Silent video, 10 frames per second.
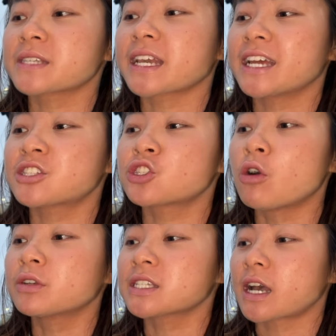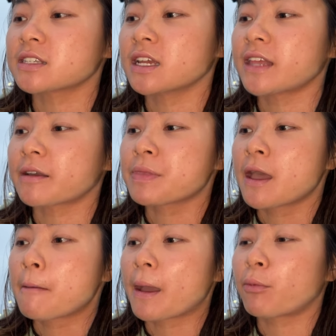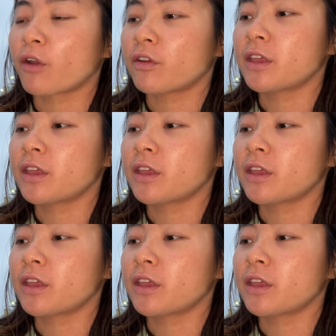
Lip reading: Like, it's so disgusting. Like, my boyfriend